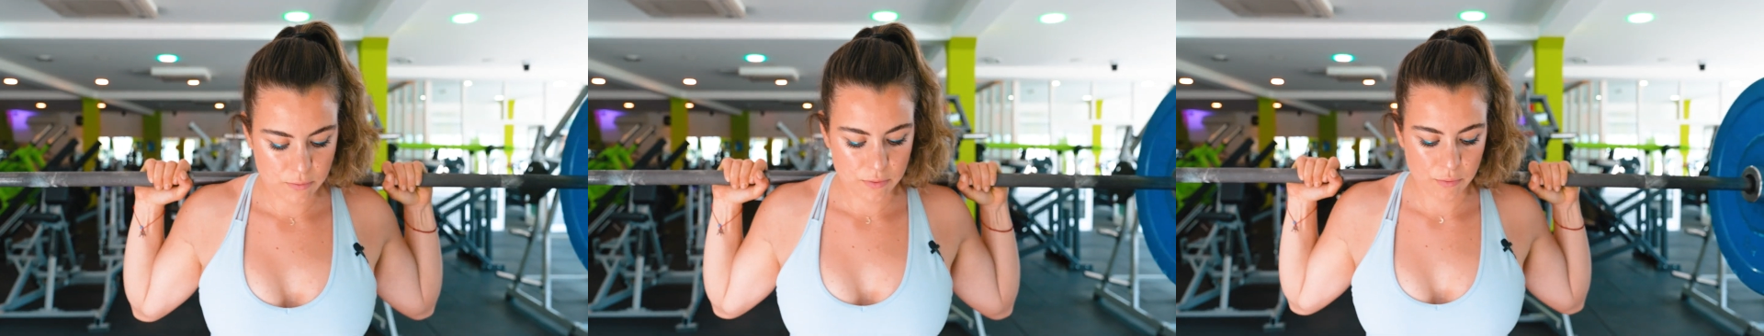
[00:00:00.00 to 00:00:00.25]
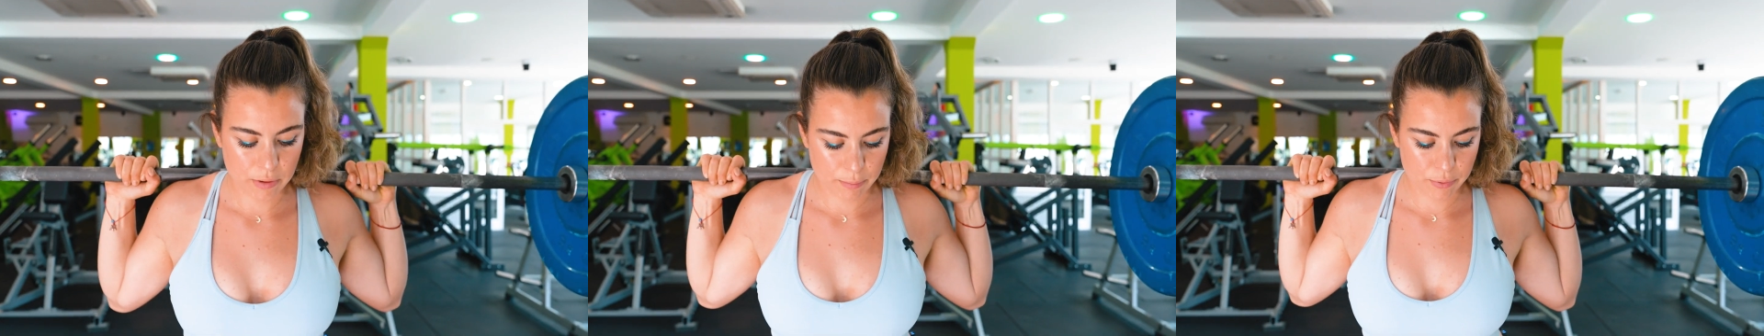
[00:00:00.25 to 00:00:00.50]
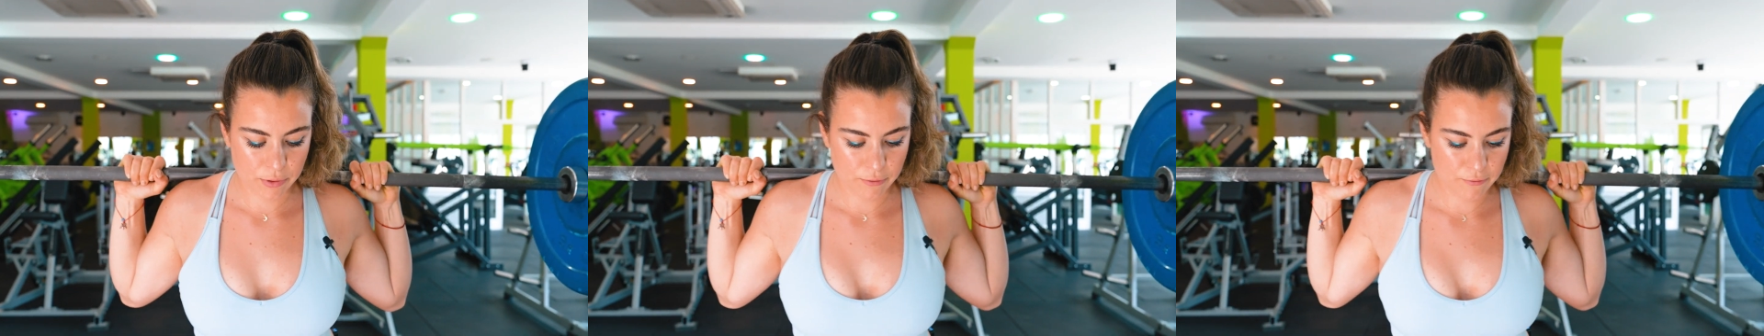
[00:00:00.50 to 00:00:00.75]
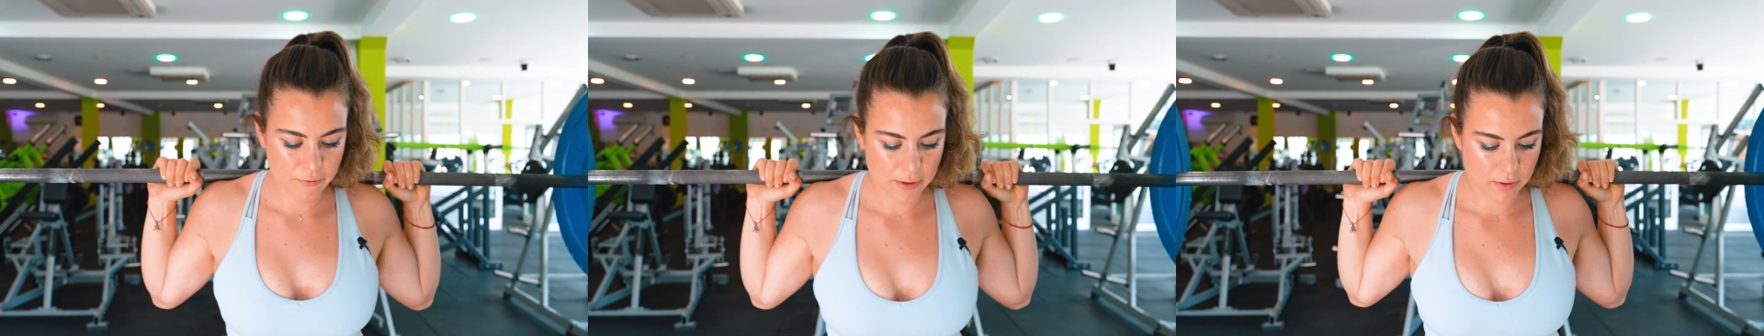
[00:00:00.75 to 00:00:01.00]
You want to put your
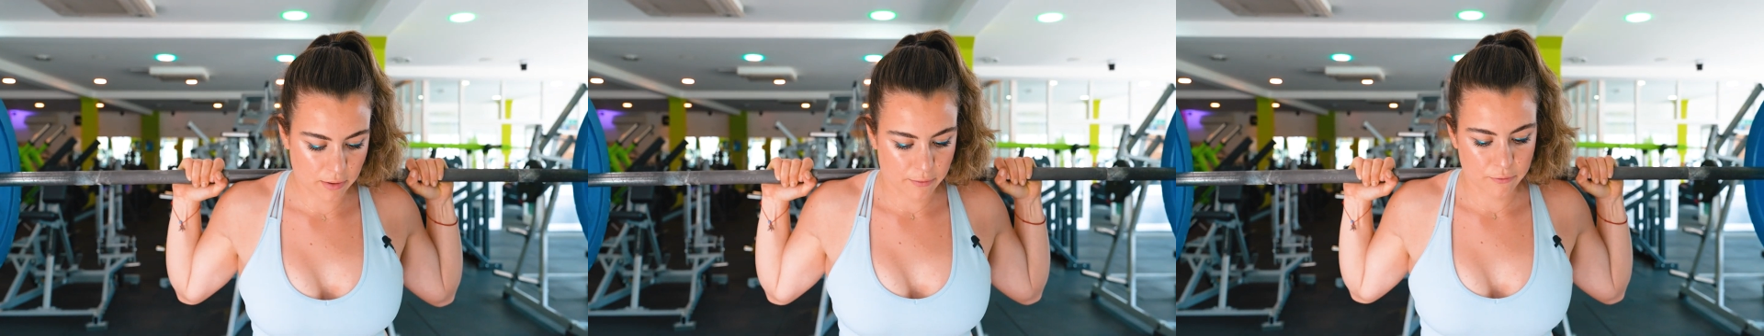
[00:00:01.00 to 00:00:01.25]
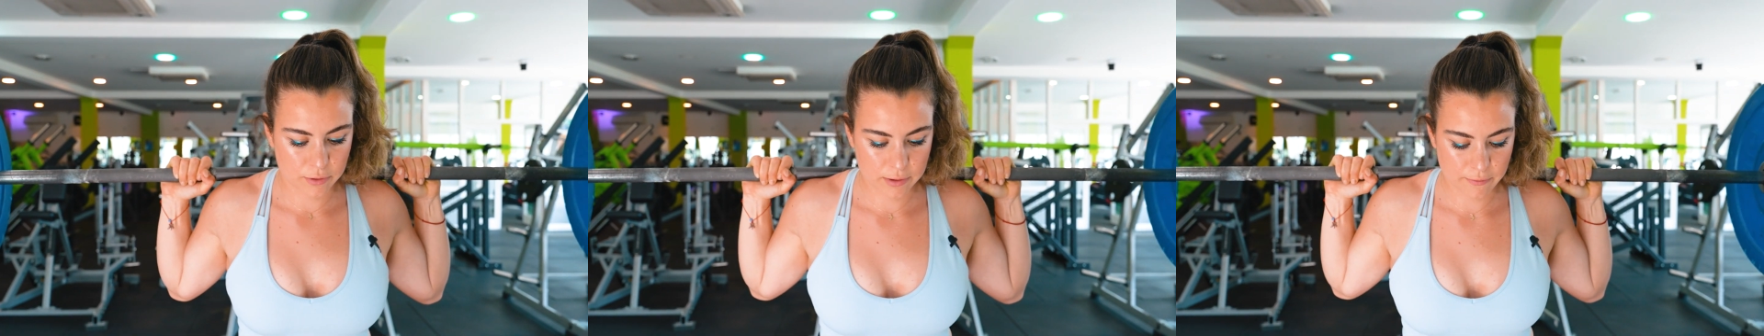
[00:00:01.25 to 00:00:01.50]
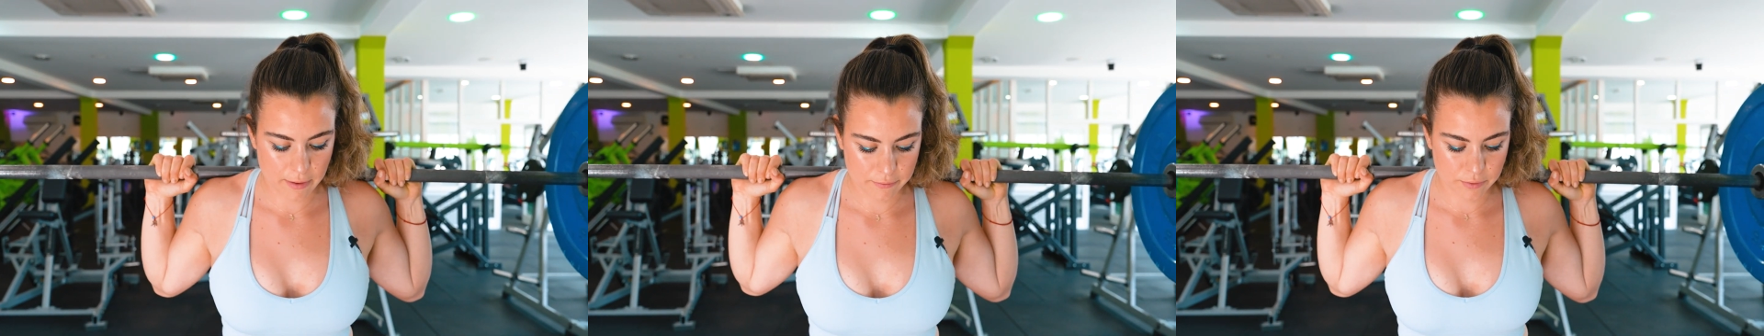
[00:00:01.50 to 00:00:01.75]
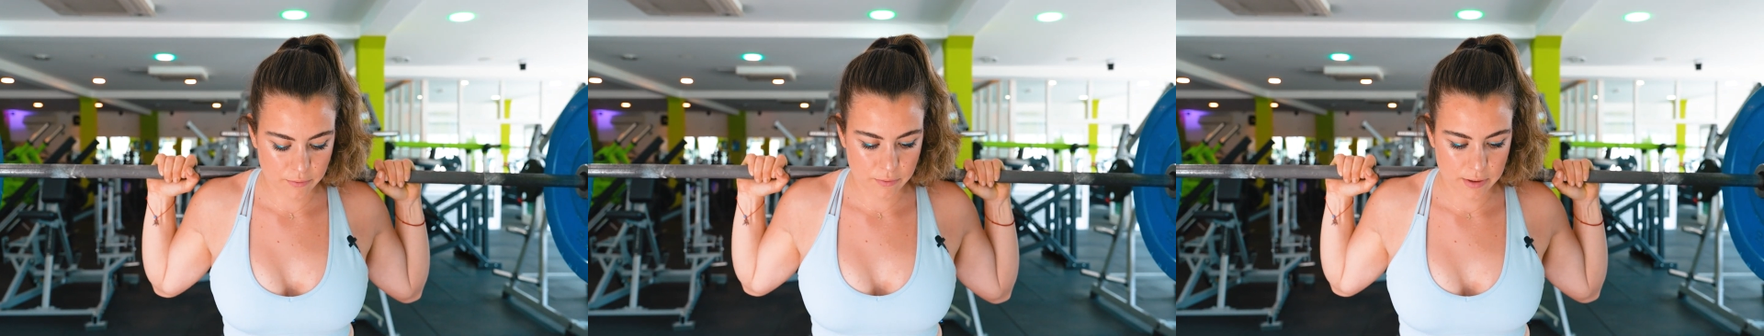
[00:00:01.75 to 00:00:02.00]
feet on a
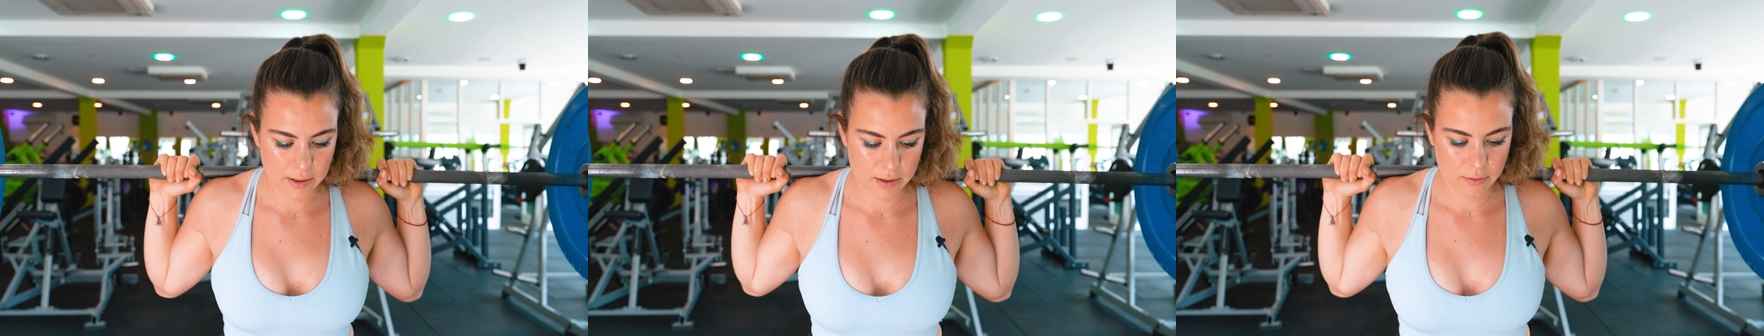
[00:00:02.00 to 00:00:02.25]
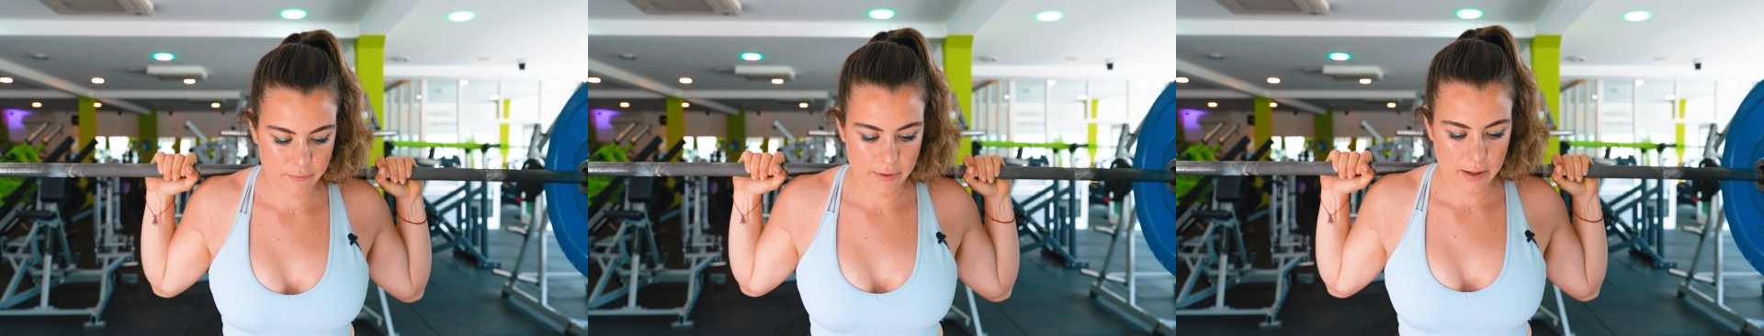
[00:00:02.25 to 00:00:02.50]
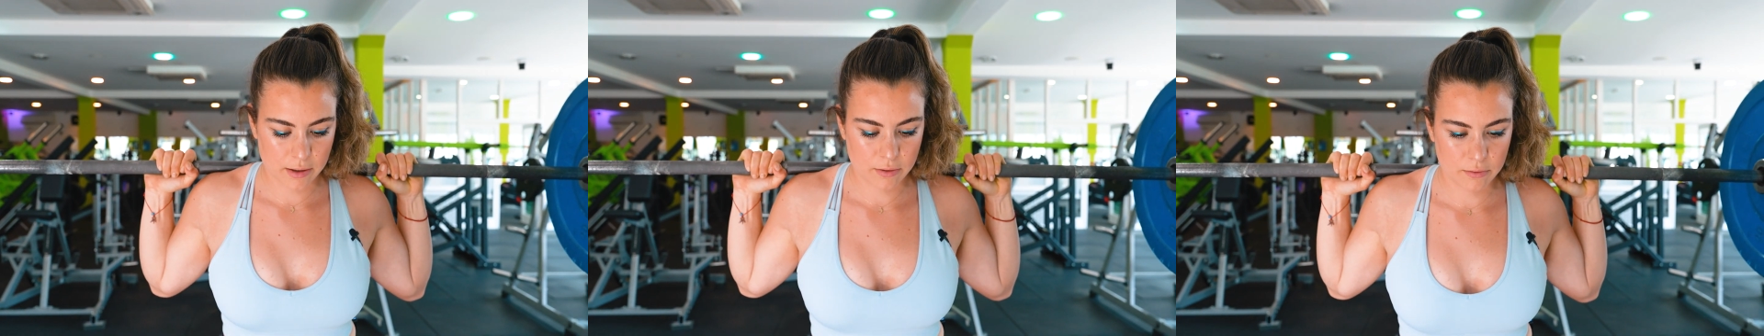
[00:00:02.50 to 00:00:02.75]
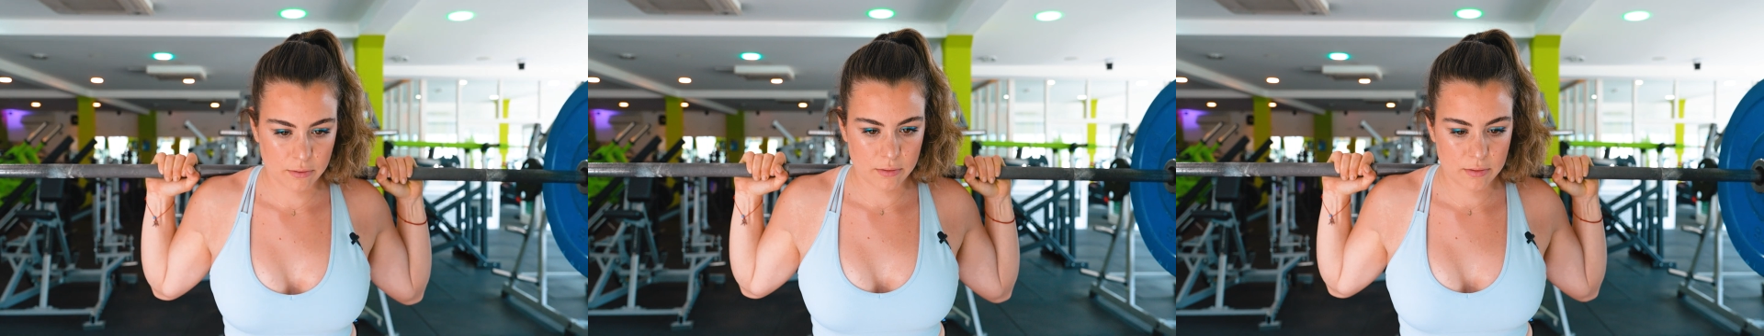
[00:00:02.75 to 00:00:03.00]
45-degree of
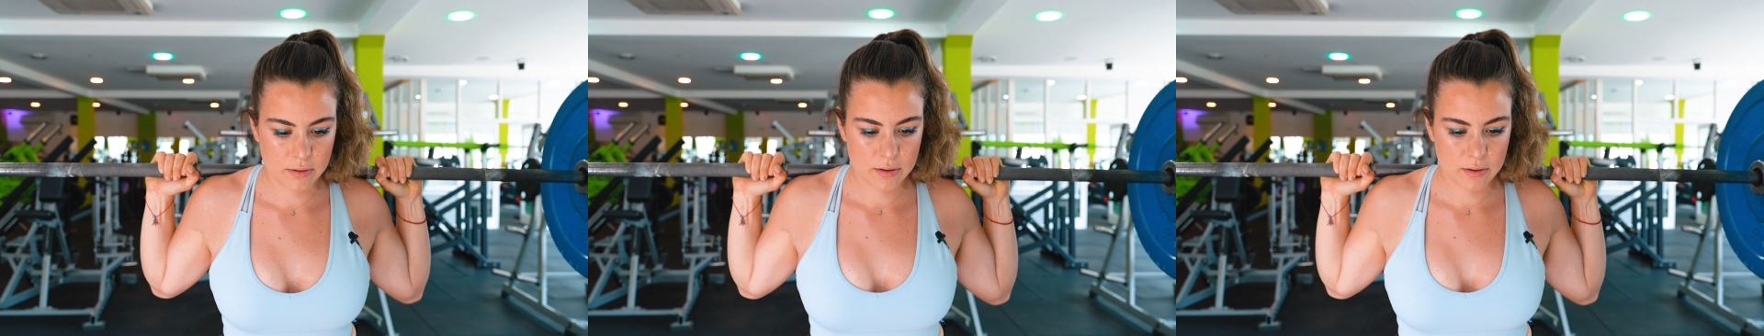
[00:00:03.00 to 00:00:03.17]
angle.